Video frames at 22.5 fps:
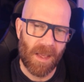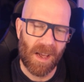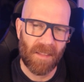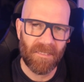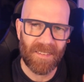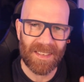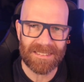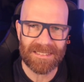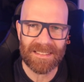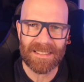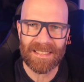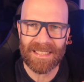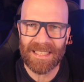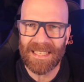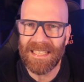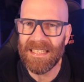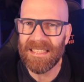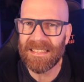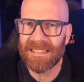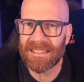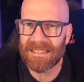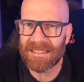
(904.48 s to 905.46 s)
And that's a
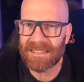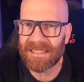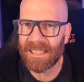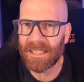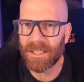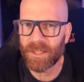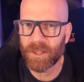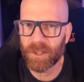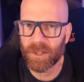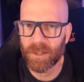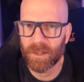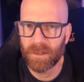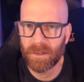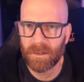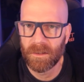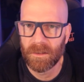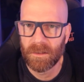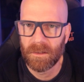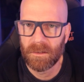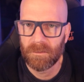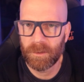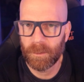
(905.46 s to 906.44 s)
key distinction
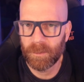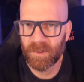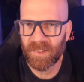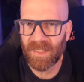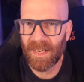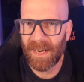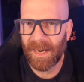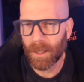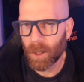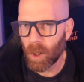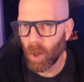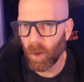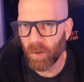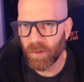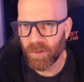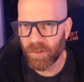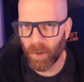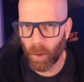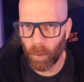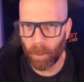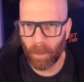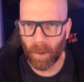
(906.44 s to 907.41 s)
from, say, a
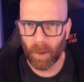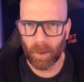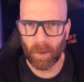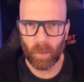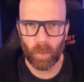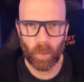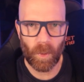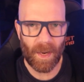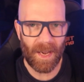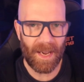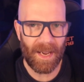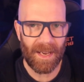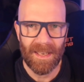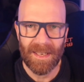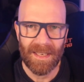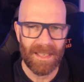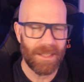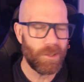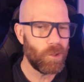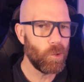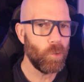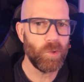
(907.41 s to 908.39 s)
console model where
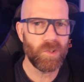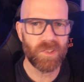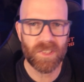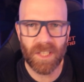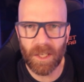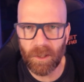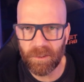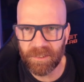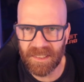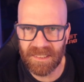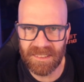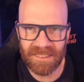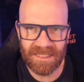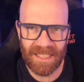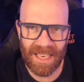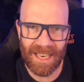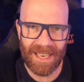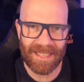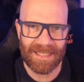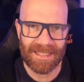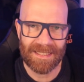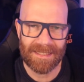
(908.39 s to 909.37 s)
it's all
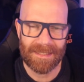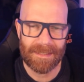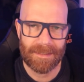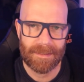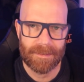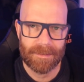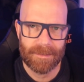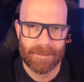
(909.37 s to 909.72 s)
self-contained.